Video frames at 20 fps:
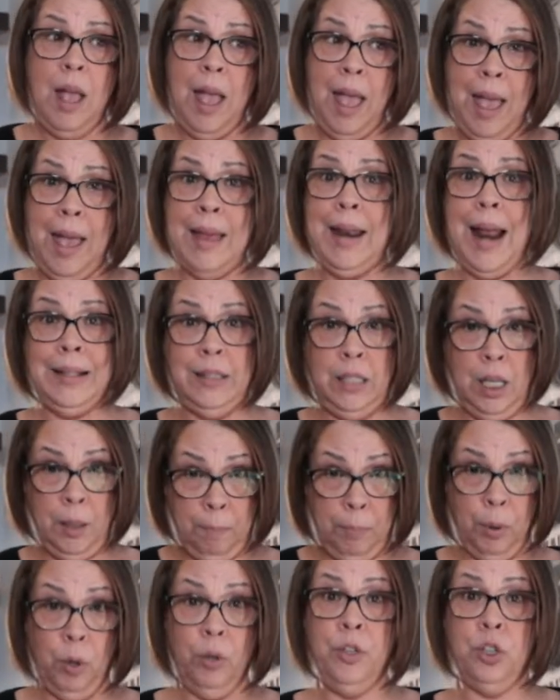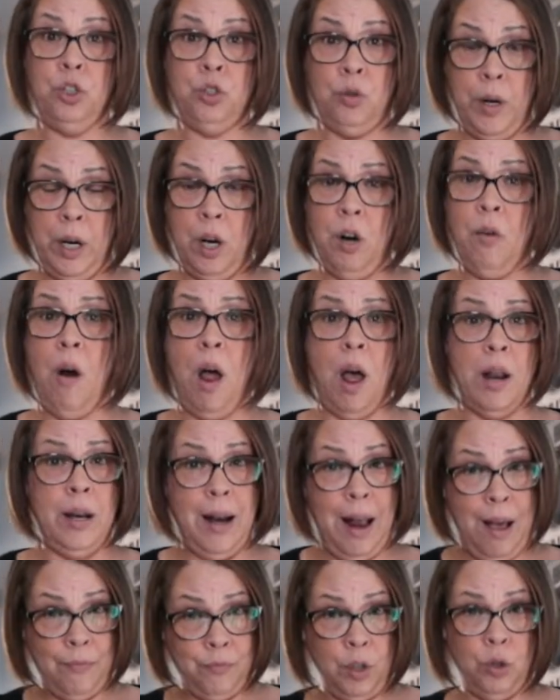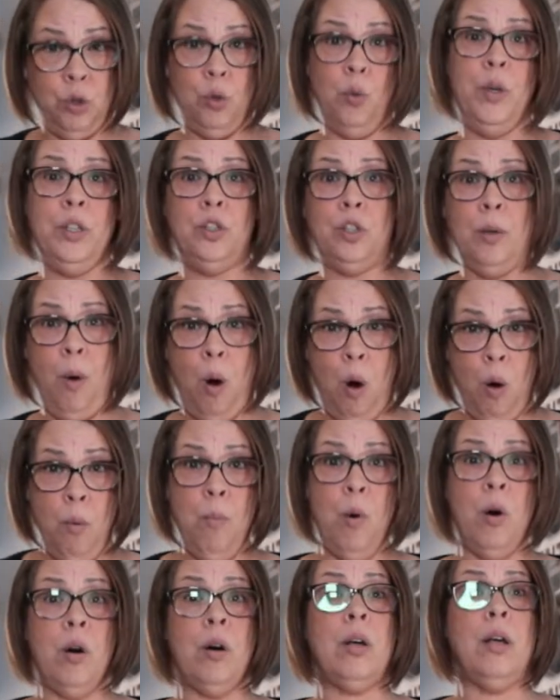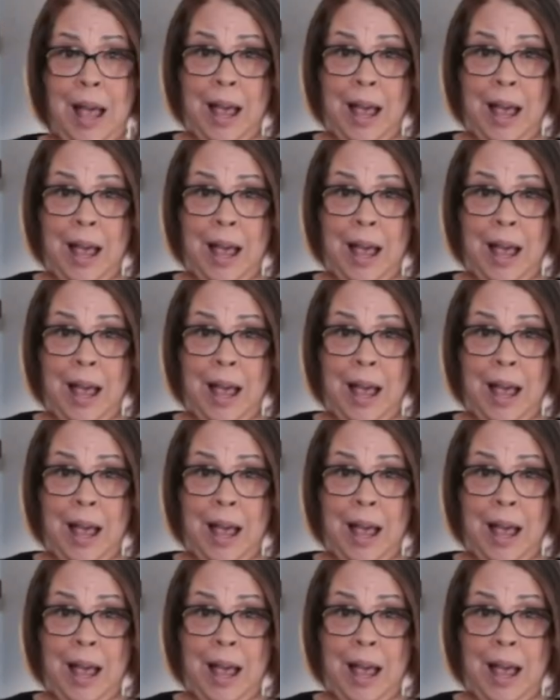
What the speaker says: And I did pull the trigger on it after doing some homework.